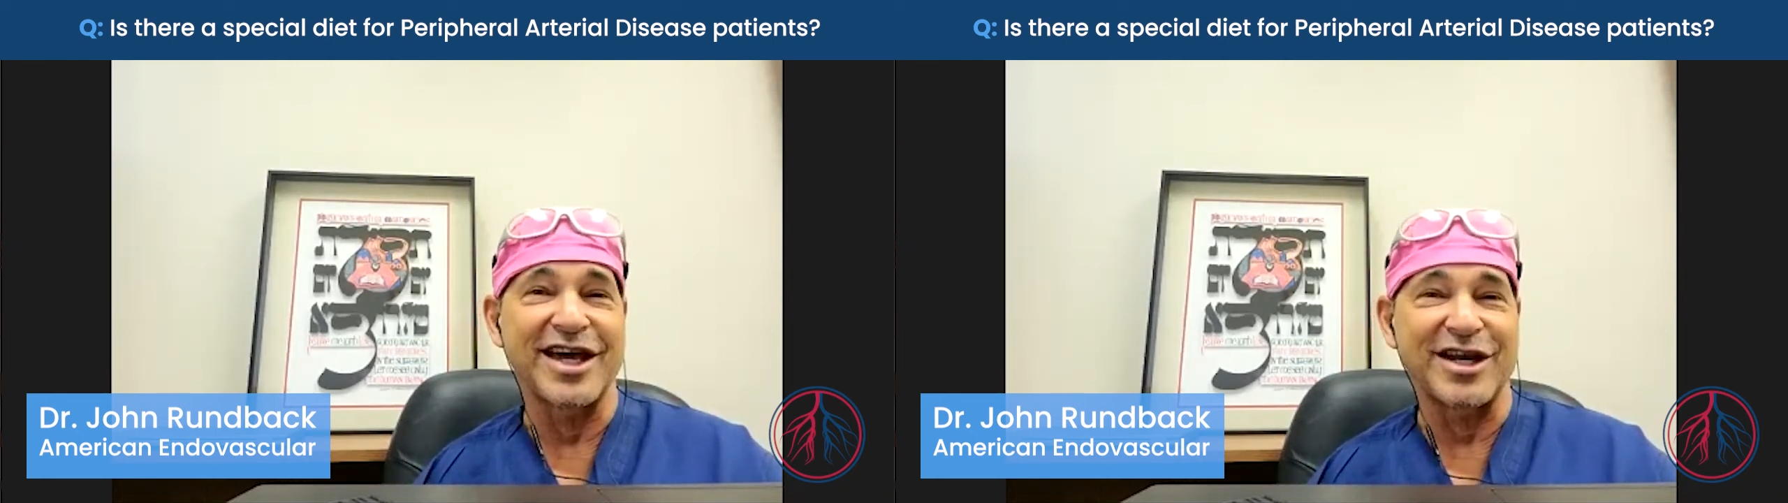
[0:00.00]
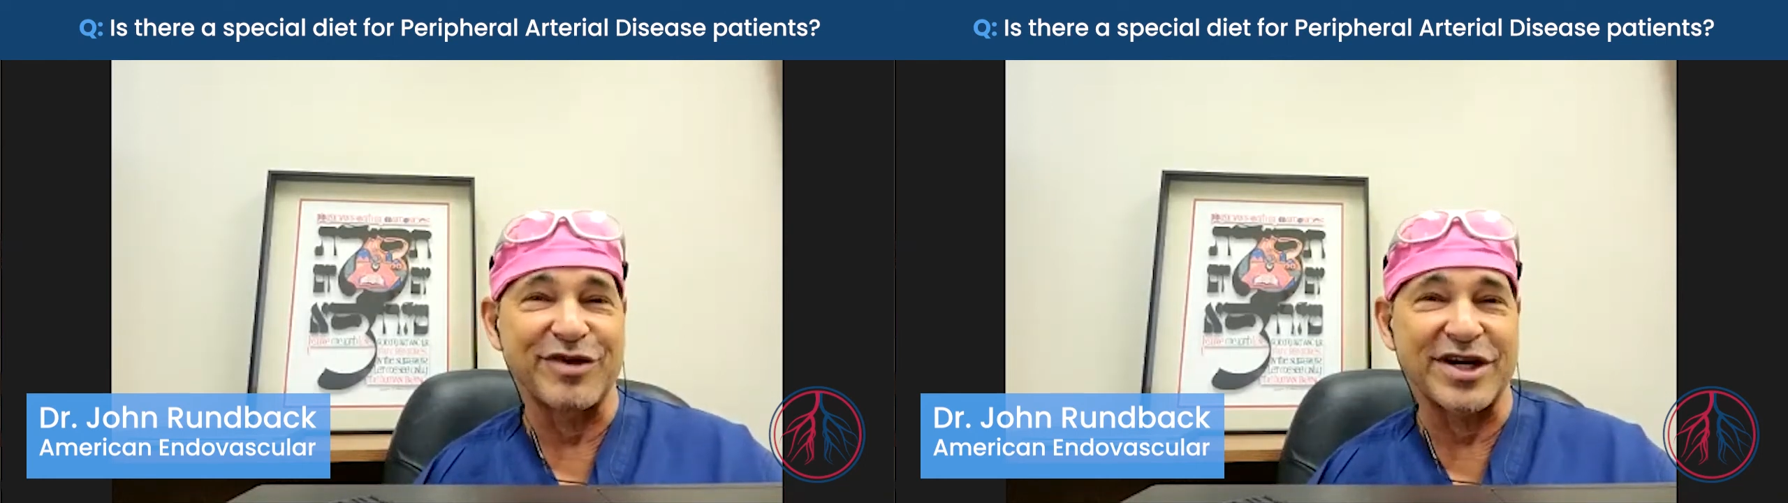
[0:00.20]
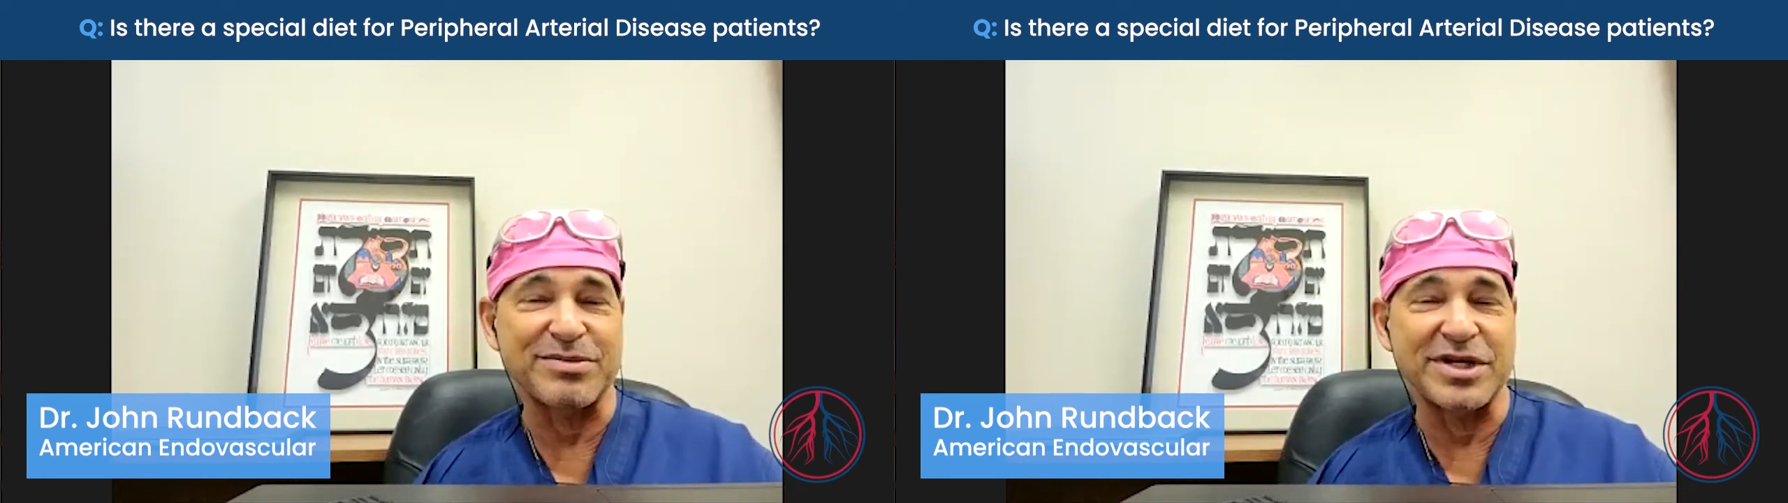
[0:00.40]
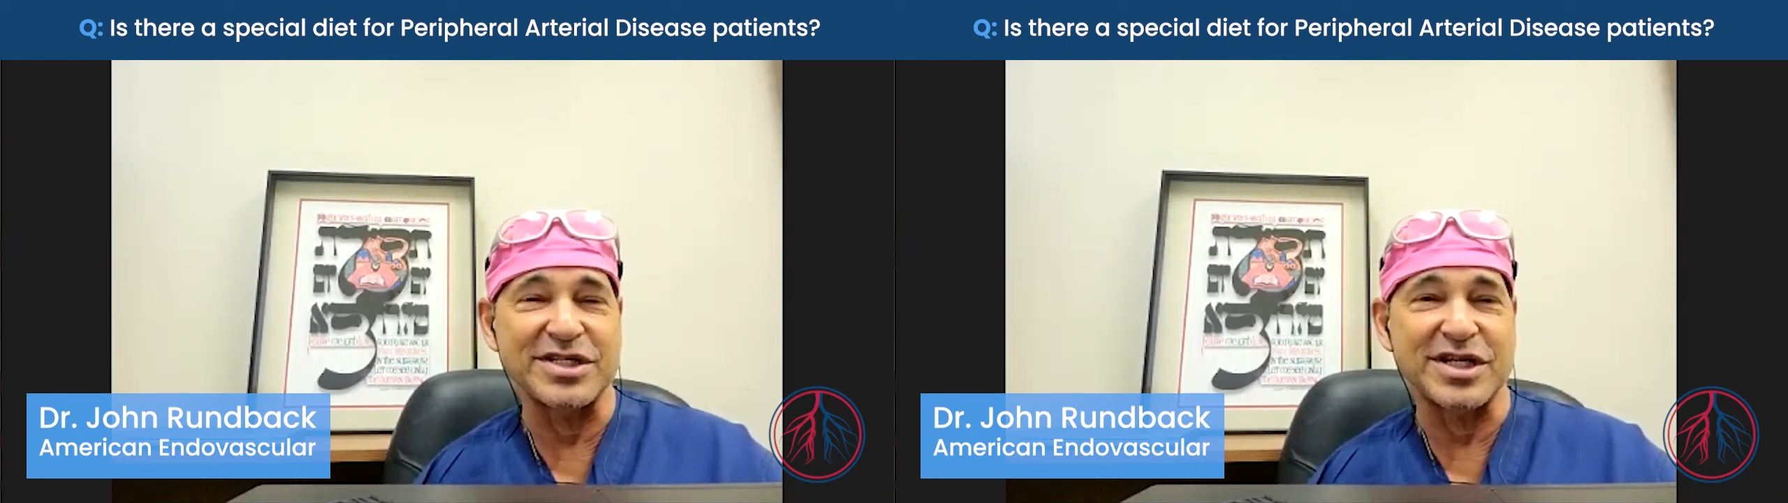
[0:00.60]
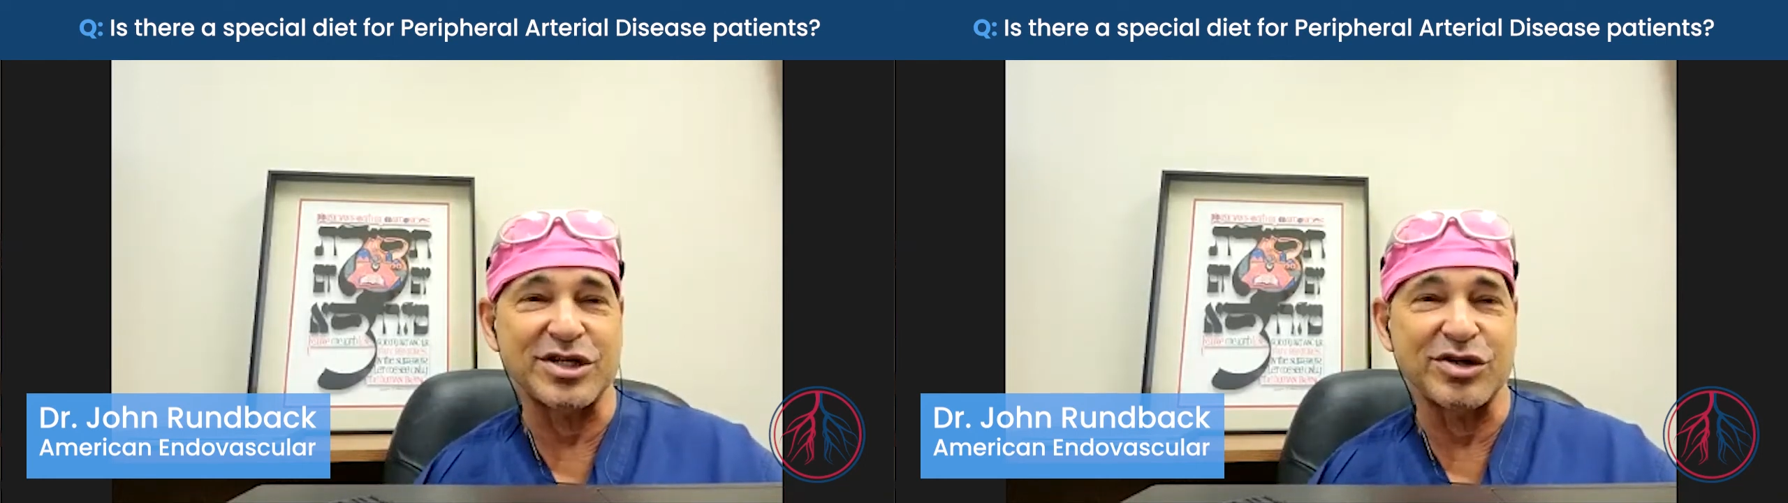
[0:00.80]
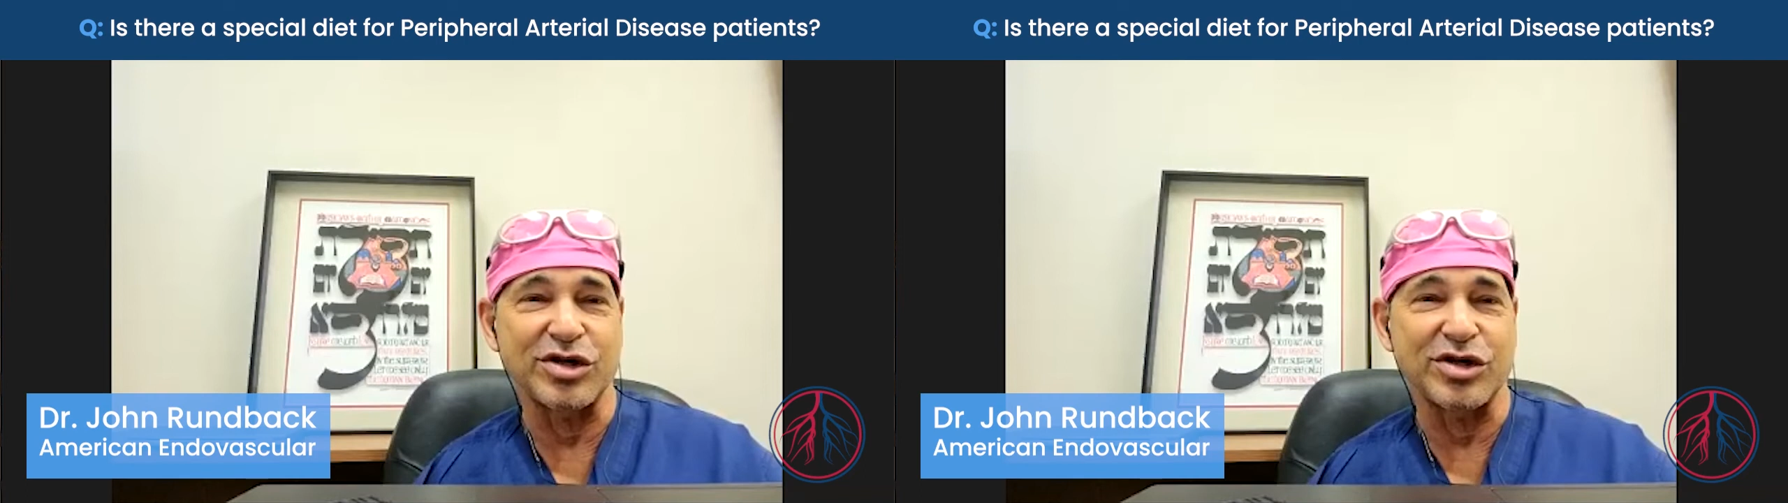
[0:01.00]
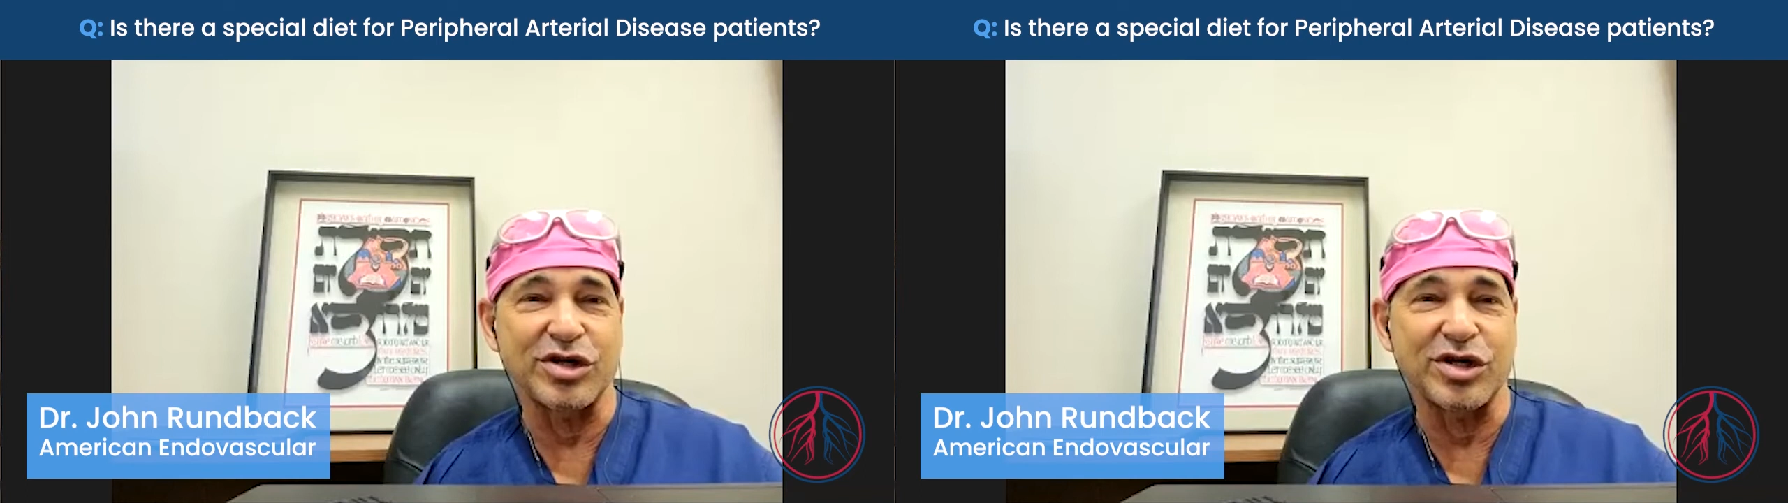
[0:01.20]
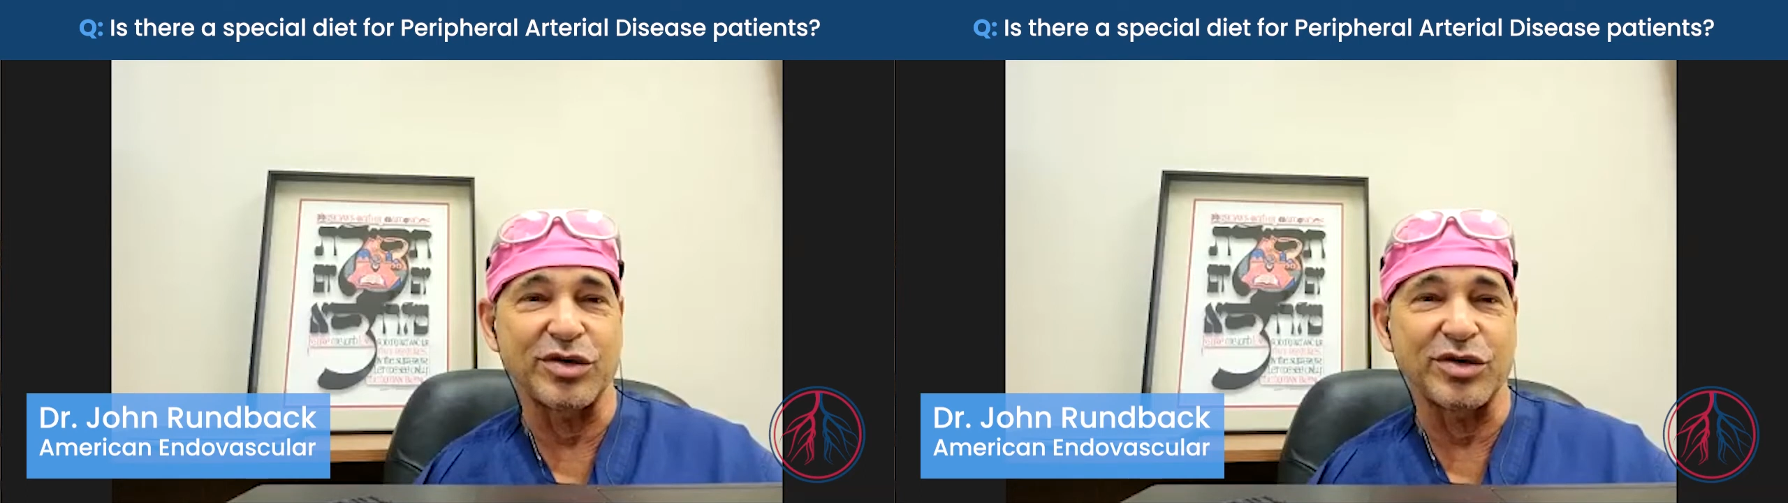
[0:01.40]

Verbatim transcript: and recipes that you can do.